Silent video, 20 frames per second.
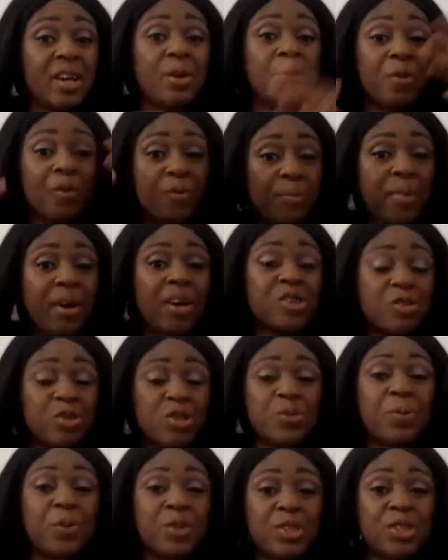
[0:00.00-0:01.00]
with much
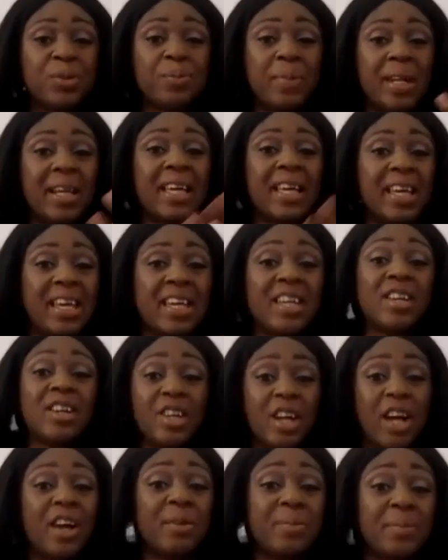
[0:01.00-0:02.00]
responsibility, you
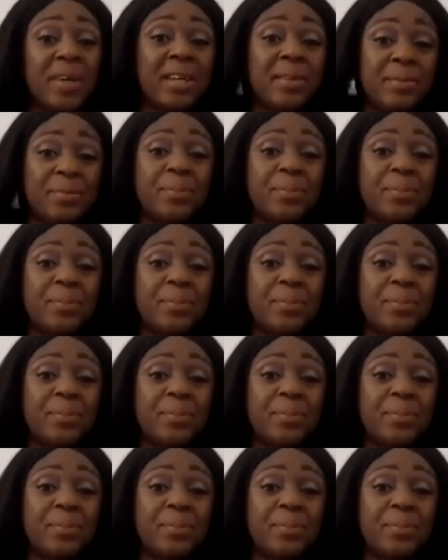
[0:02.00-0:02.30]
know what I mean?